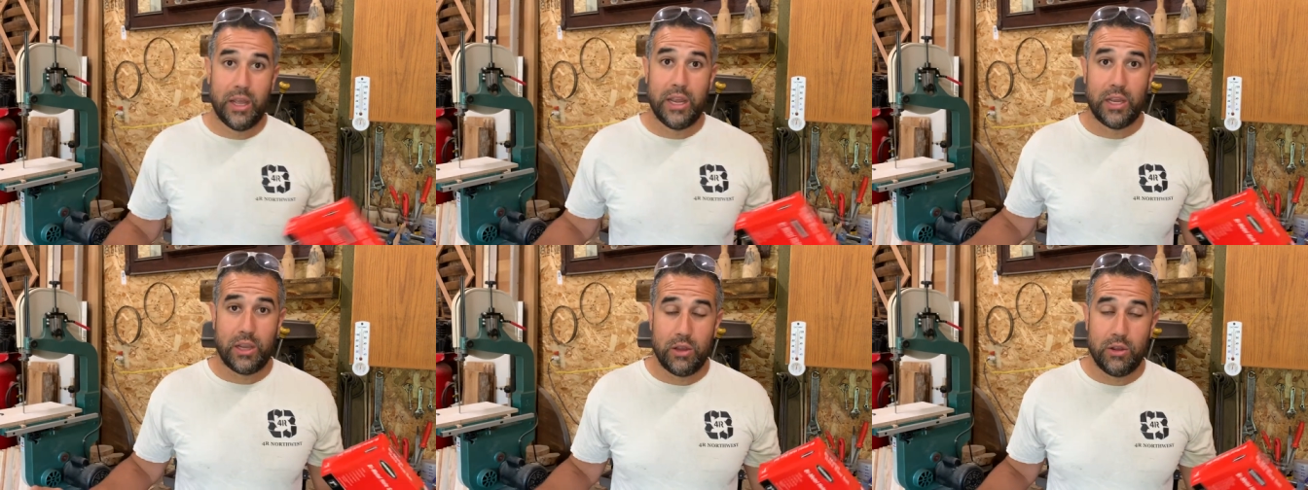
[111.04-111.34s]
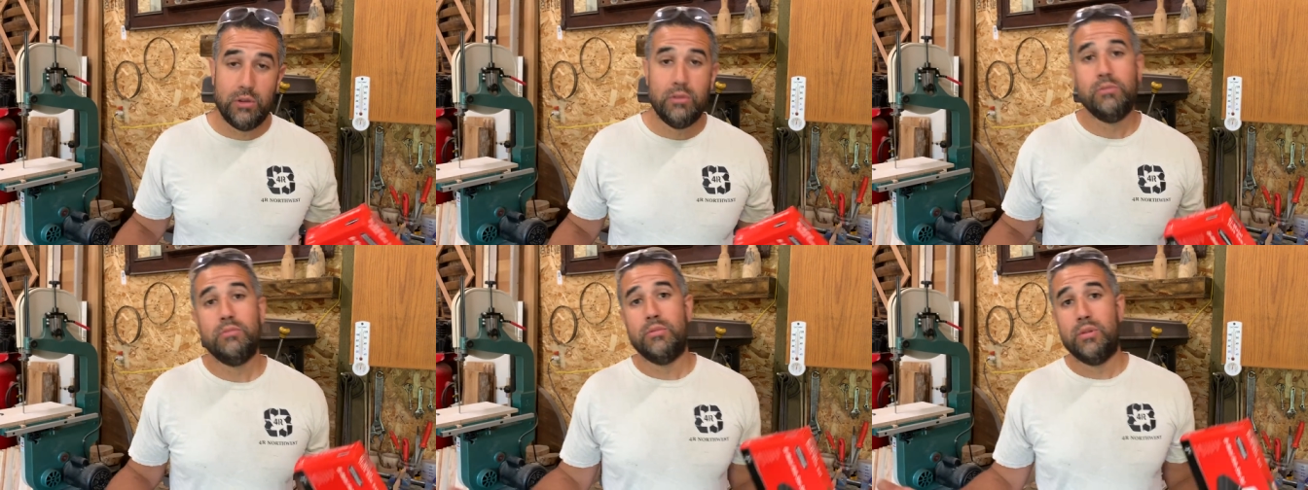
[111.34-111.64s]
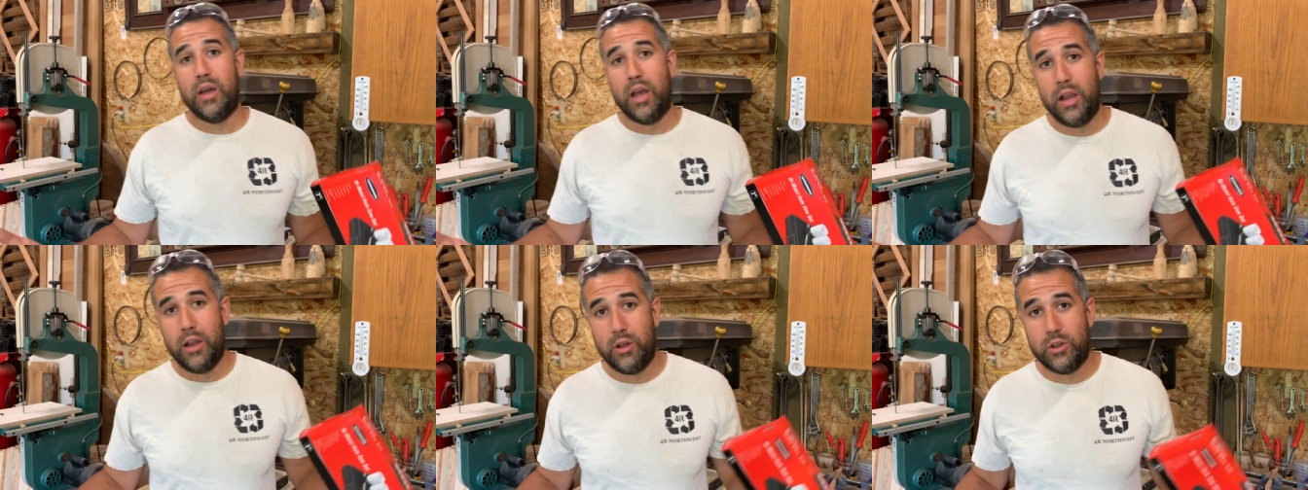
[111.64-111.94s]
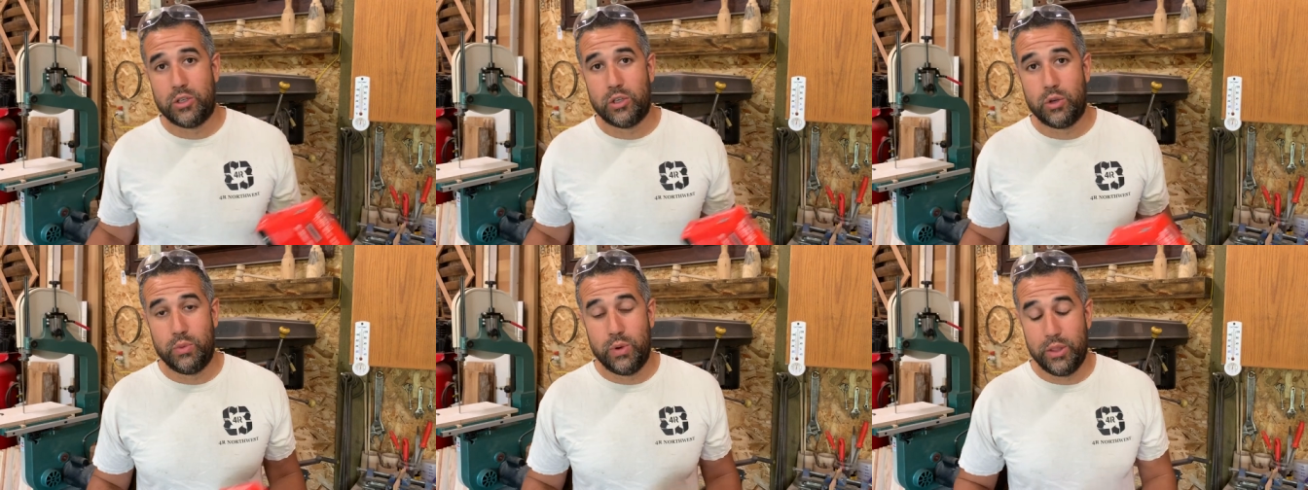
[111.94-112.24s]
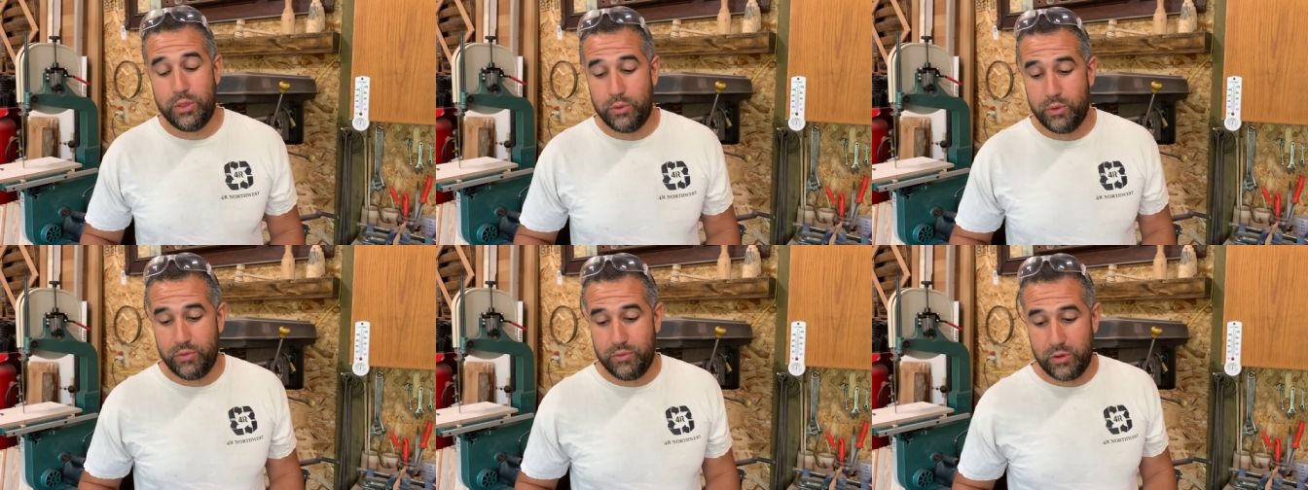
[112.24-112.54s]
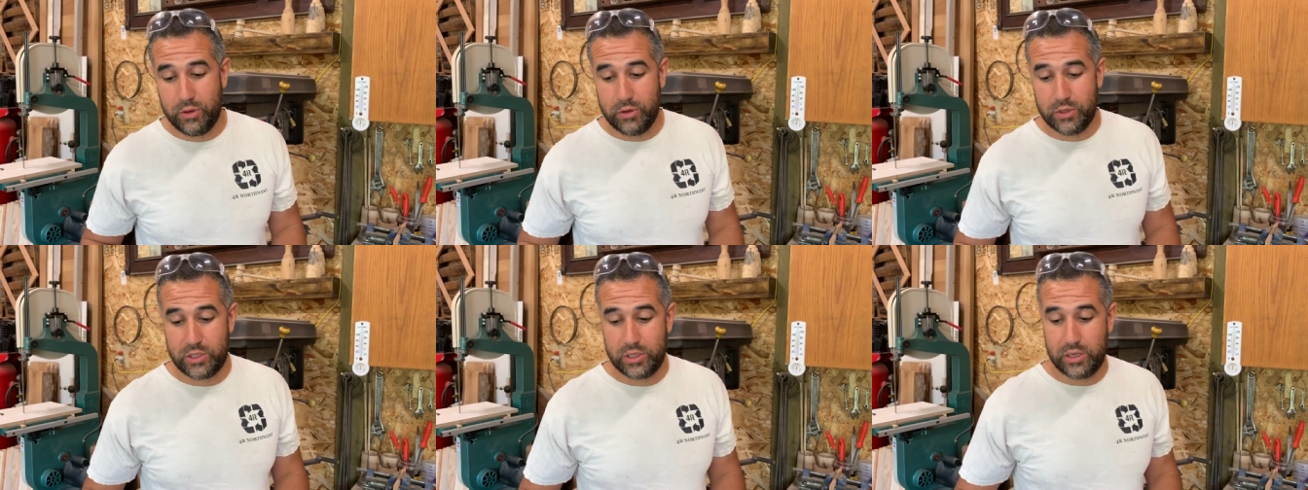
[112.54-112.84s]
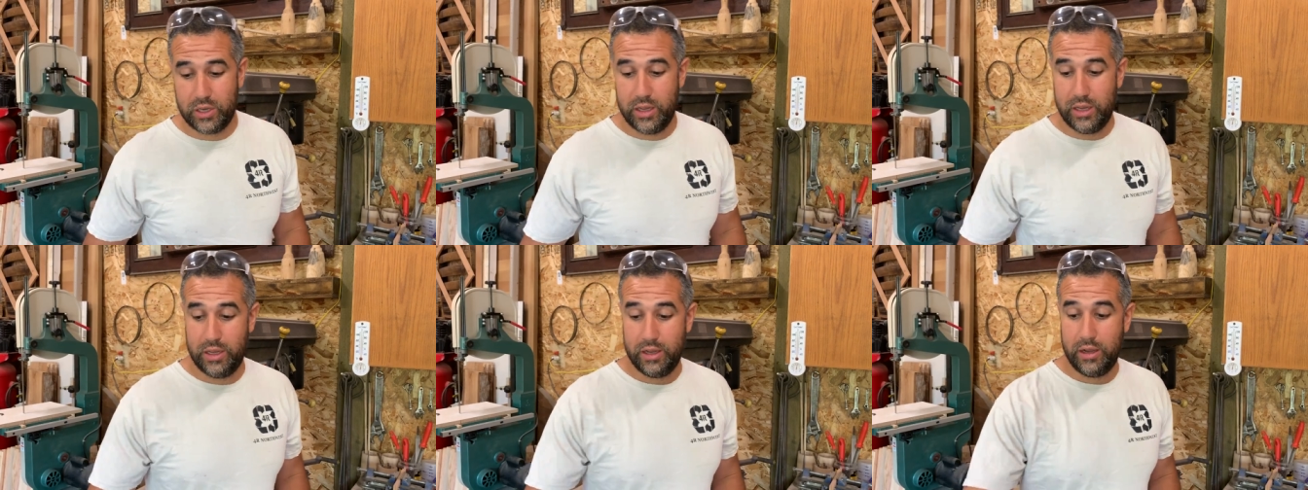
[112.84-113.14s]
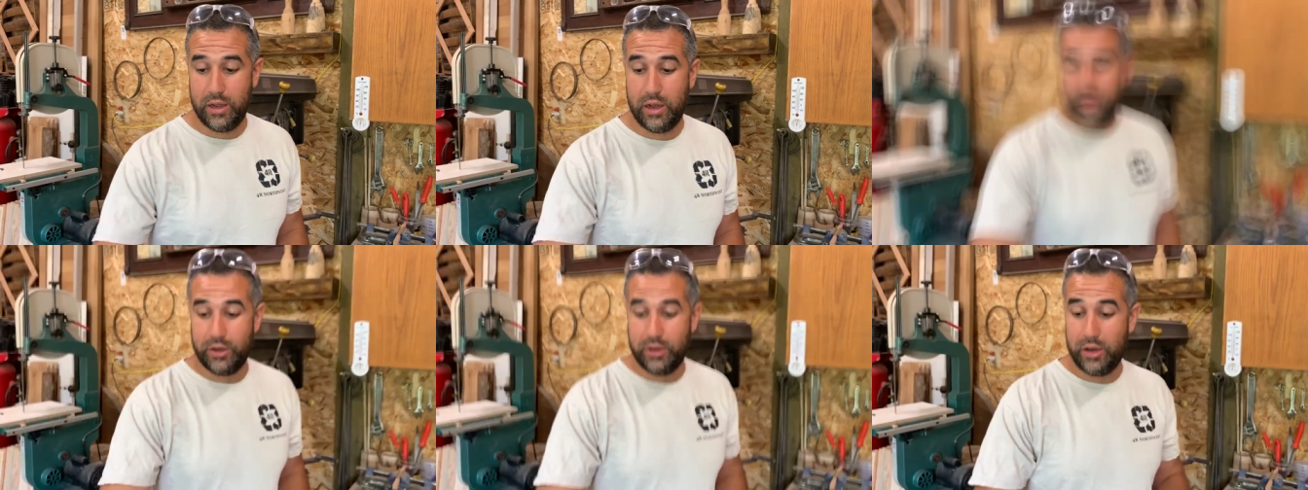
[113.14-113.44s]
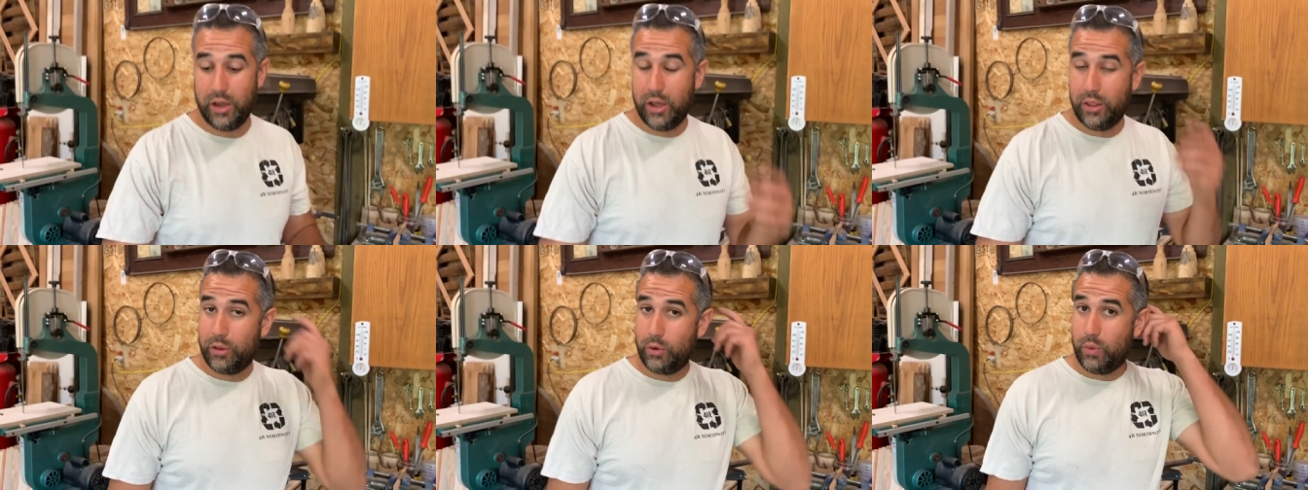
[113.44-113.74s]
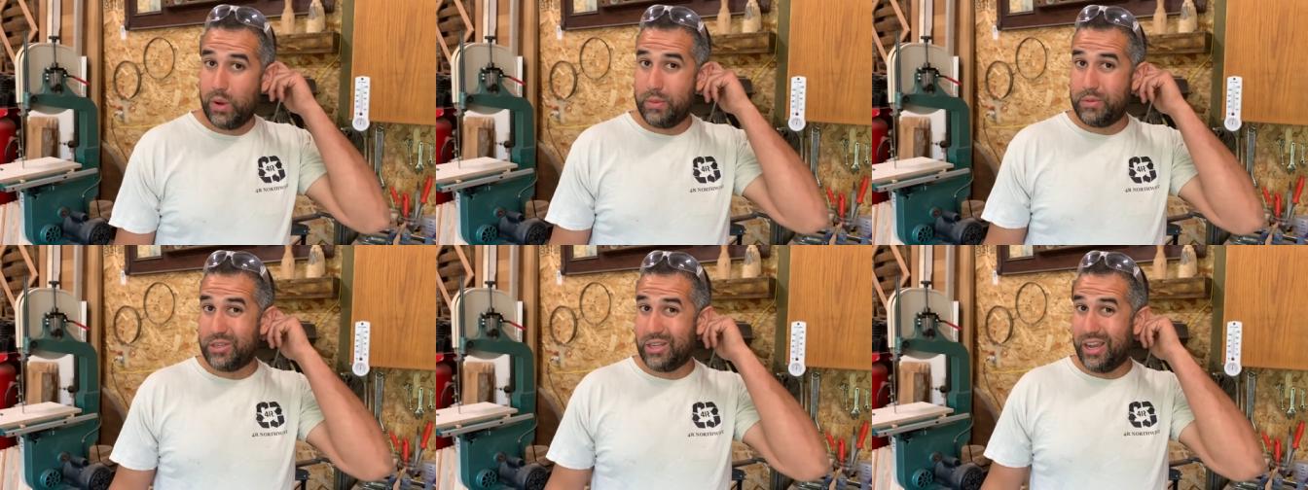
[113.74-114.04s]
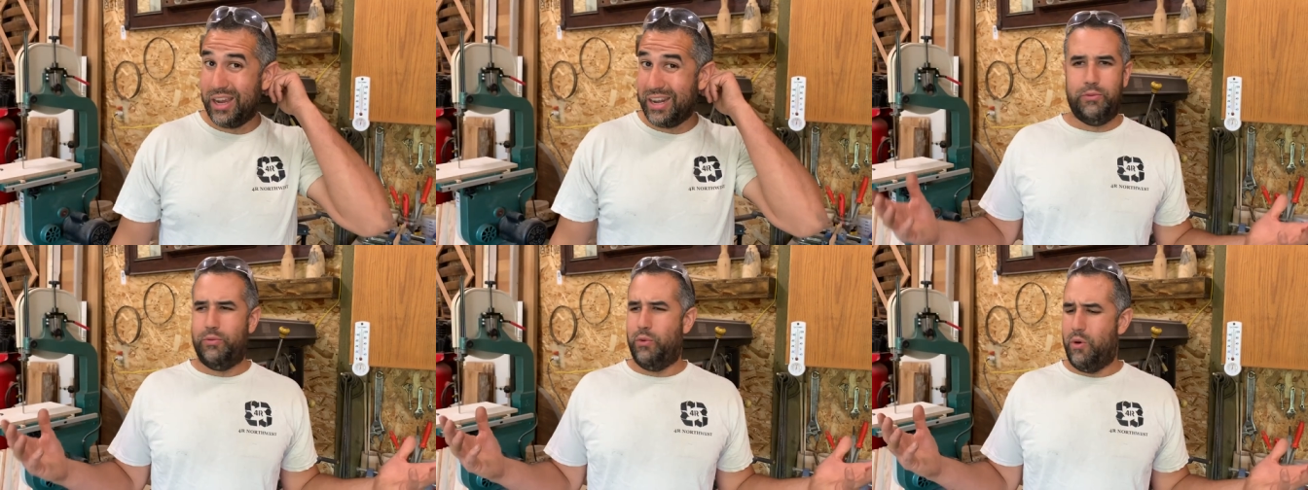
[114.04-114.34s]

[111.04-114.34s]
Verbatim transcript: Like you, I also read the reviews uh, on, on, their website.